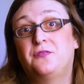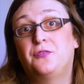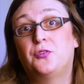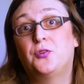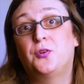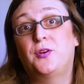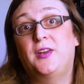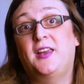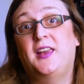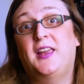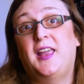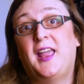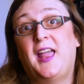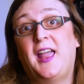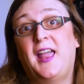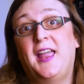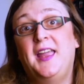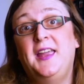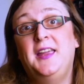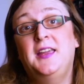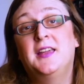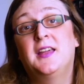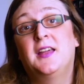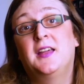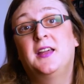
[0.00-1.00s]

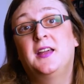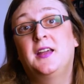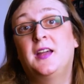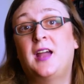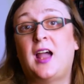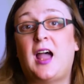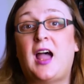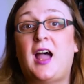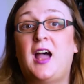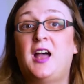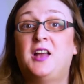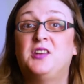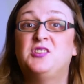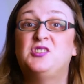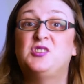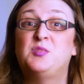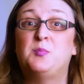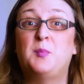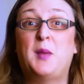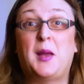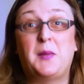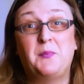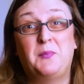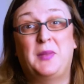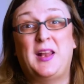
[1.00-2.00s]
40k and
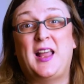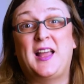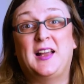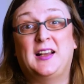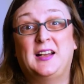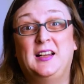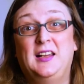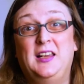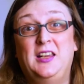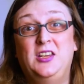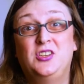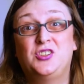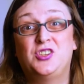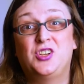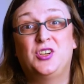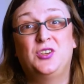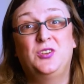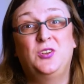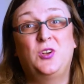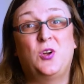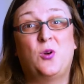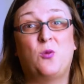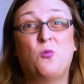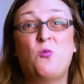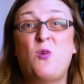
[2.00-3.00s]
my Black
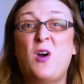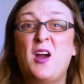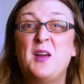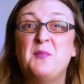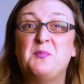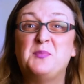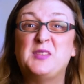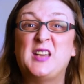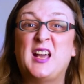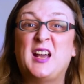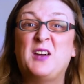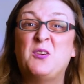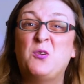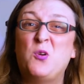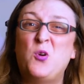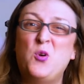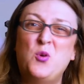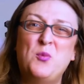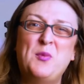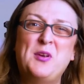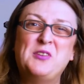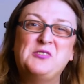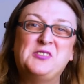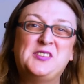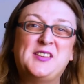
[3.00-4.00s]
Legion got wiped out
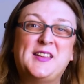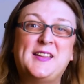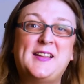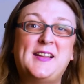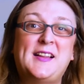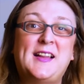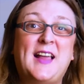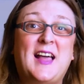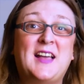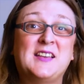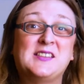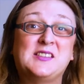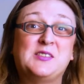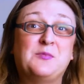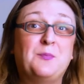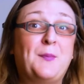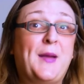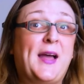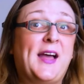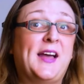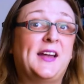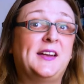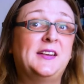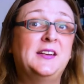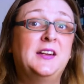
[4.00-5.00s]
almost to the last
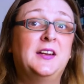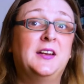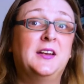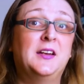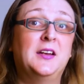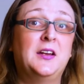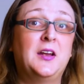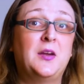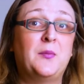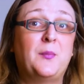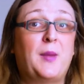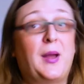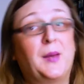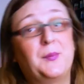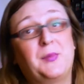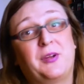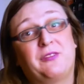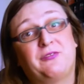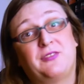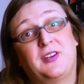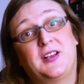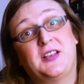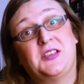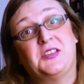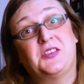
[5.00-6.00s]
man by my
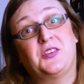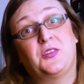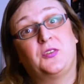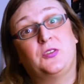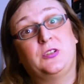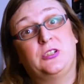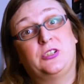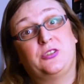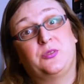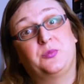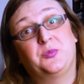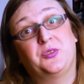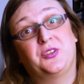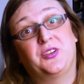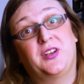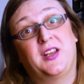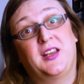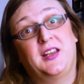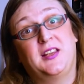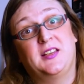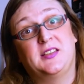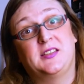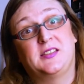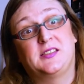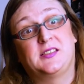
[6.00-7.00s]
friend's
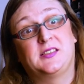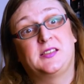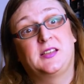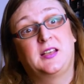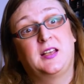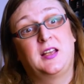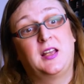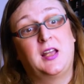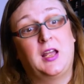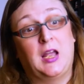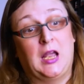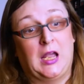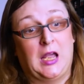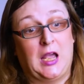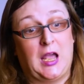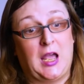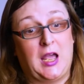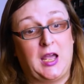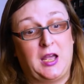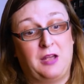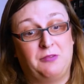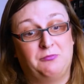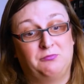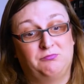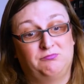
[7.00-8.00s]
Ultramarines.
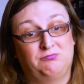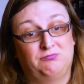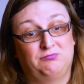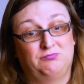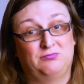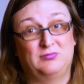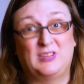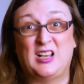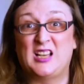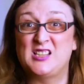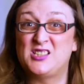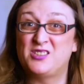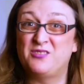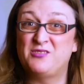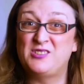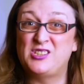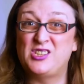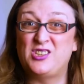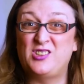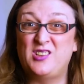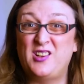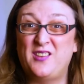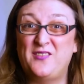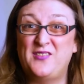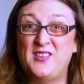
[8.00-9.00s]
Um, as a
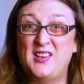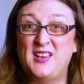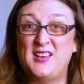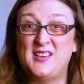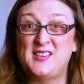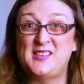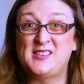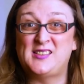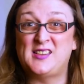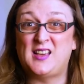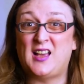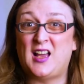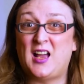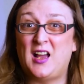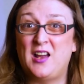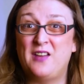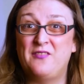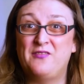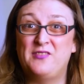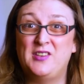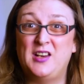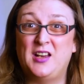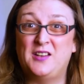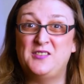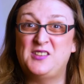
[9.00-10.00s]
result of this,
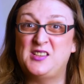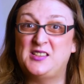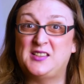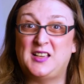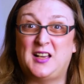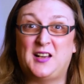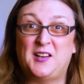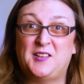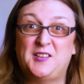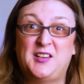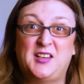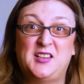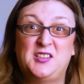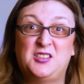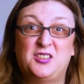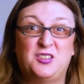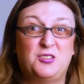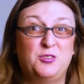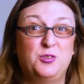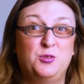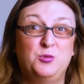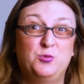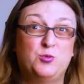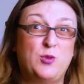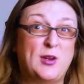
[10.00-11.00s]
I've now decided
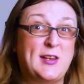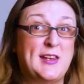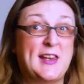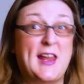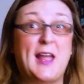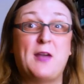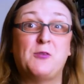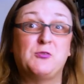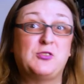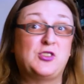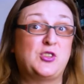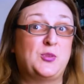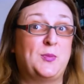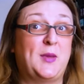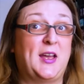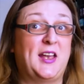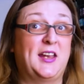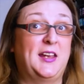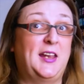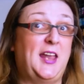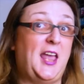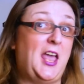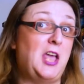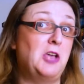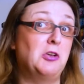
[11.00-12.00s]
to renounce
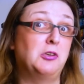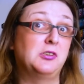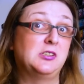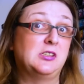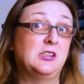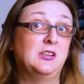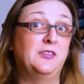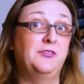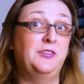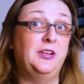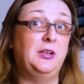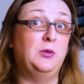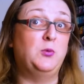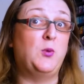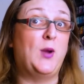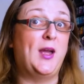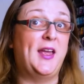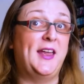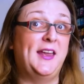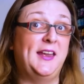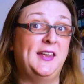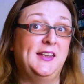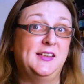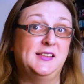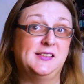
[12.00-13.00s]
my chaos loving
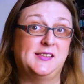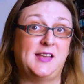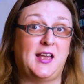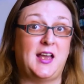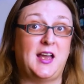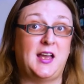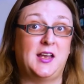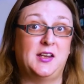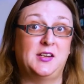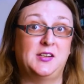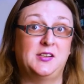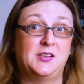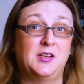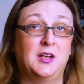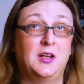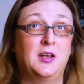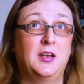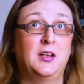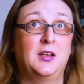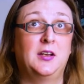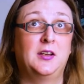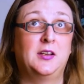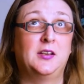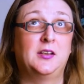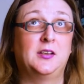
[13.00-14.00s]
ways and
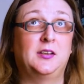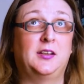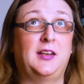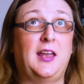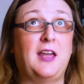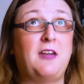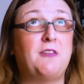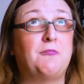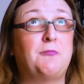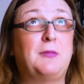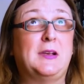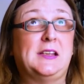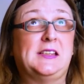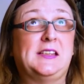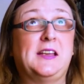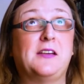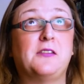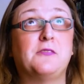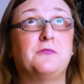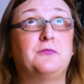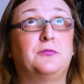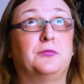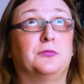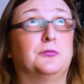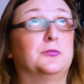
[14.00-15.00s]
get
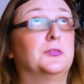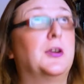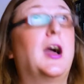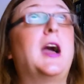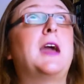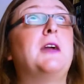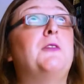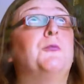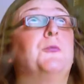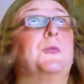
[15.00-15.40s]
myself right